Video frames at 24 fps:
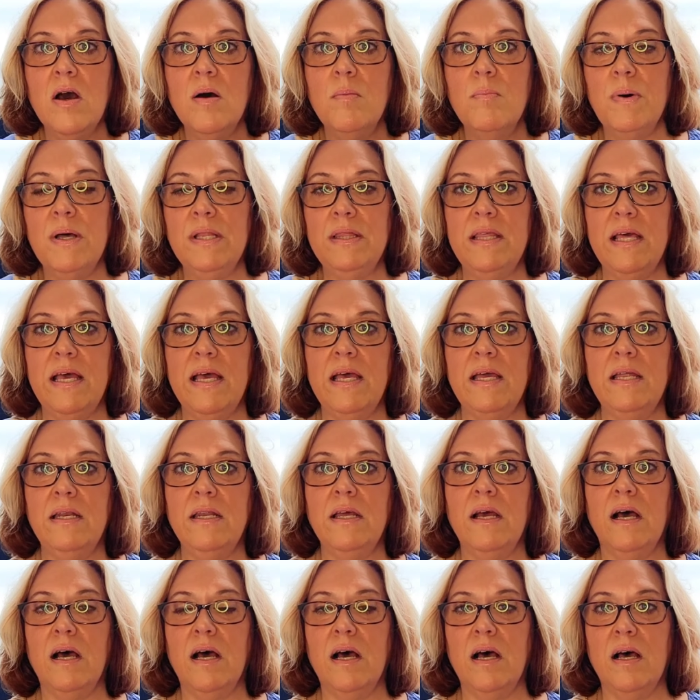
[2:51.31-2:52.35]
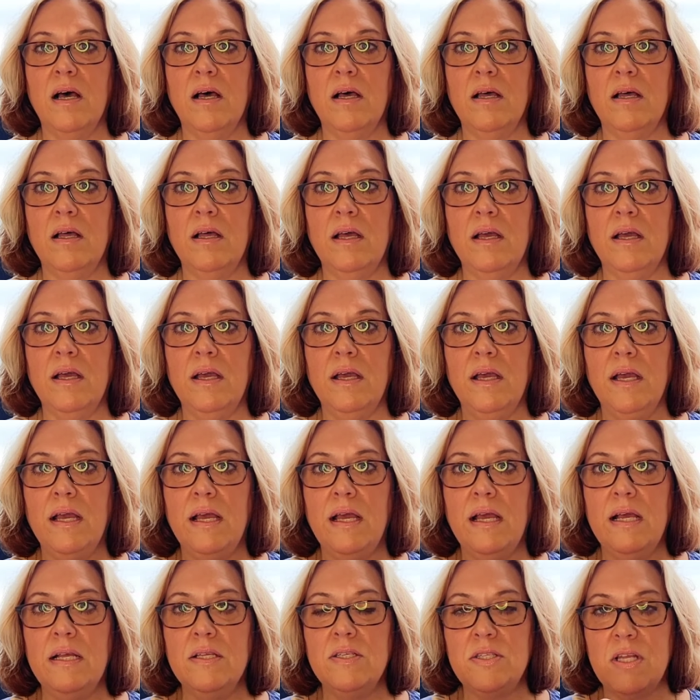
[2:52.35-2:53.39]
But then uh,
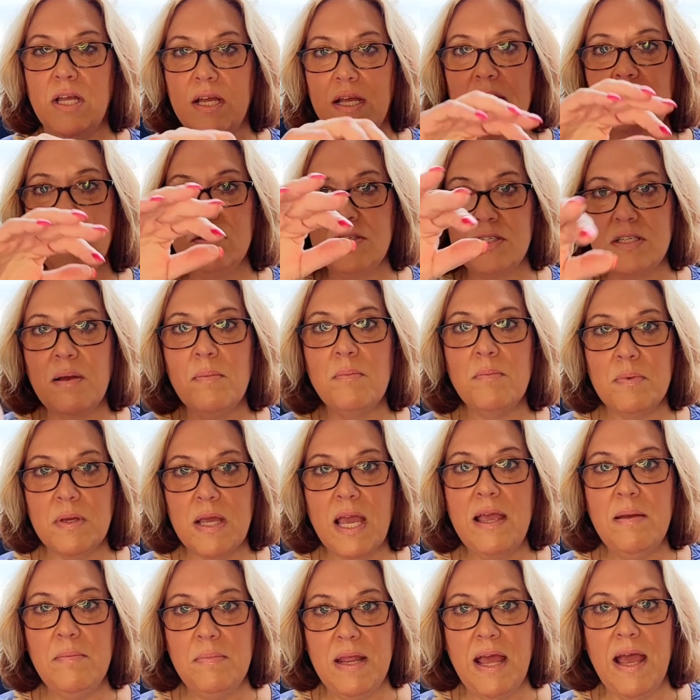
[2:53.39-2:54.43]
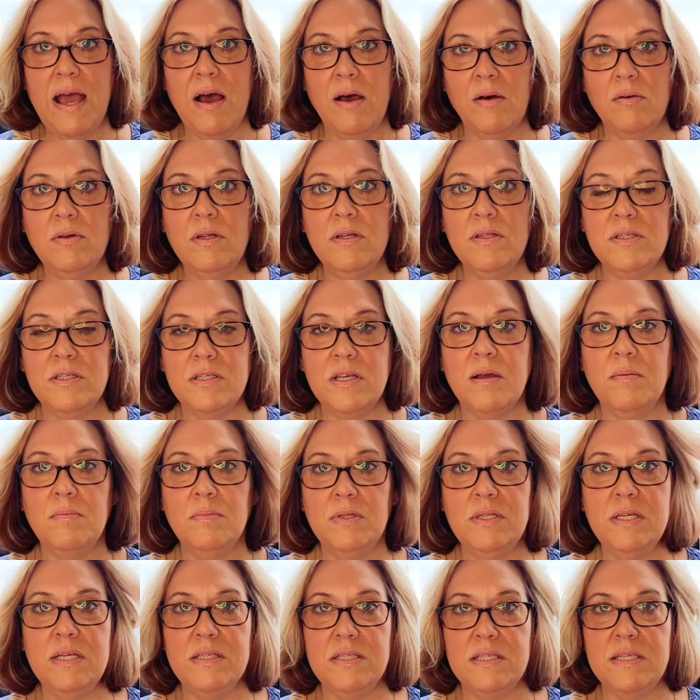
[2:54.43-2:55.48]
if they some came down and some
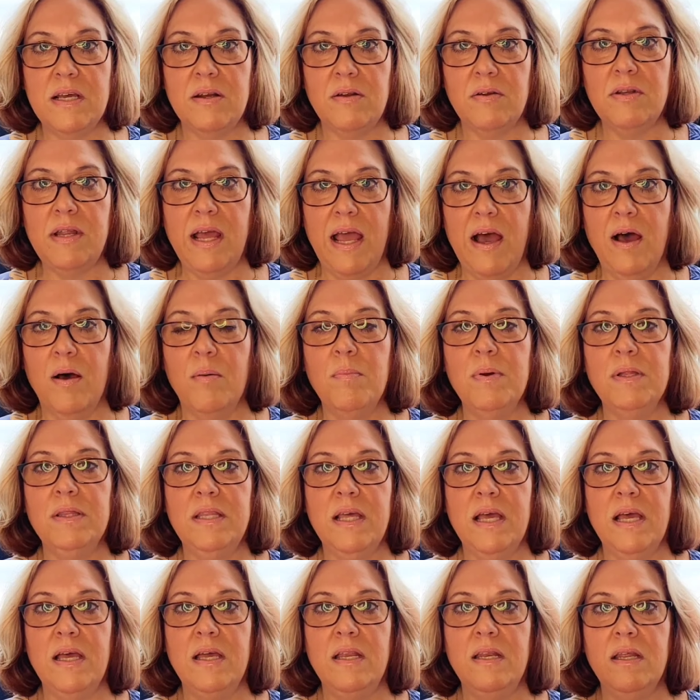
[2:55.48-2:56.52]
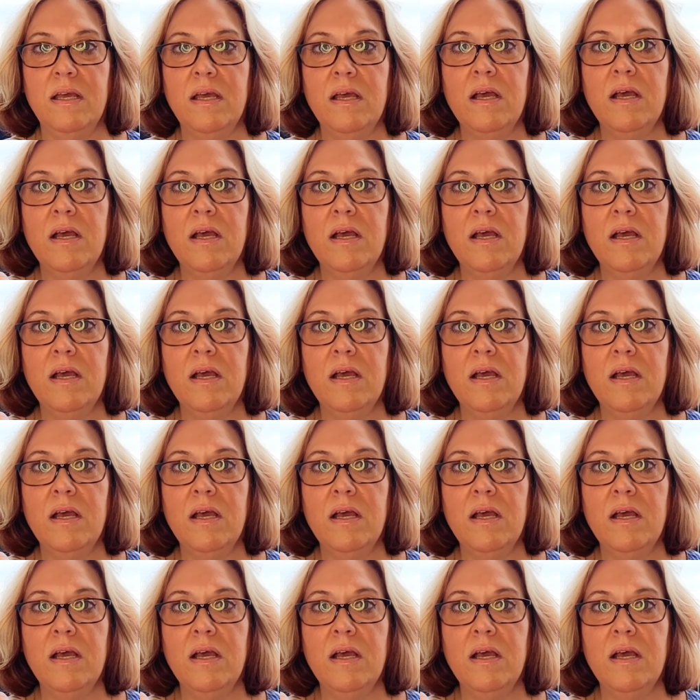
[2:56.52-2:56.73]
did settle down, but then